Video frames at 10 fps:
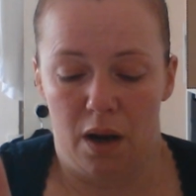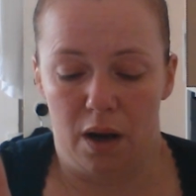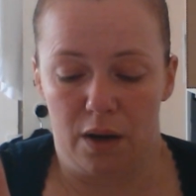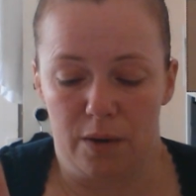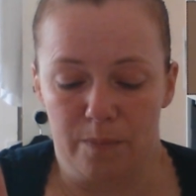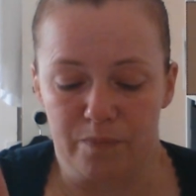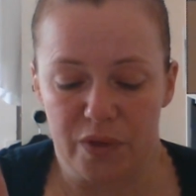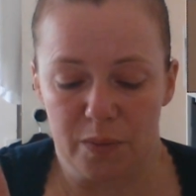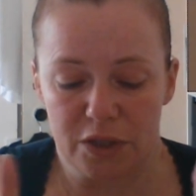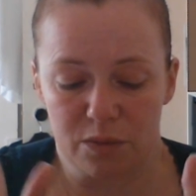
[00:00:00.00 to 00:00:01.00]

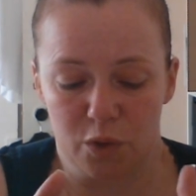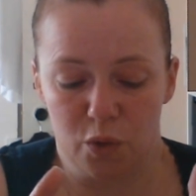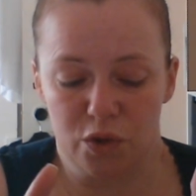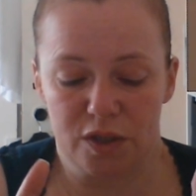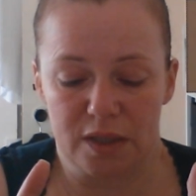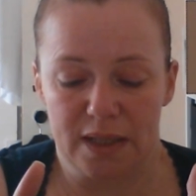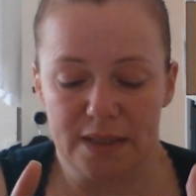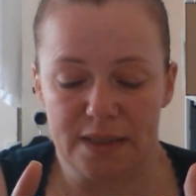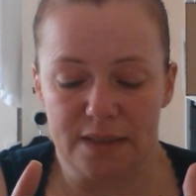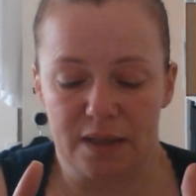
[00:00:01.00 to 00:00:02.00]
but some gorgeous
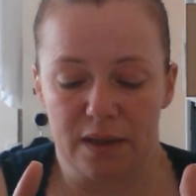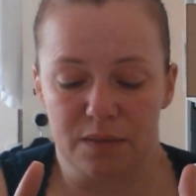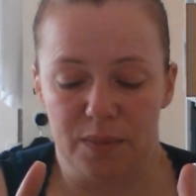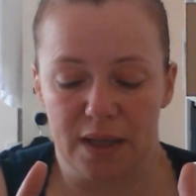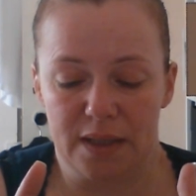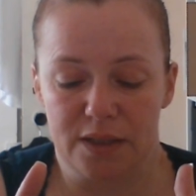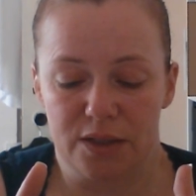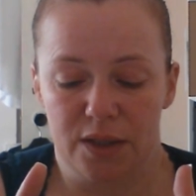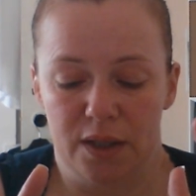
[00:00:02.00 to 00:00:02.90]
ladies had made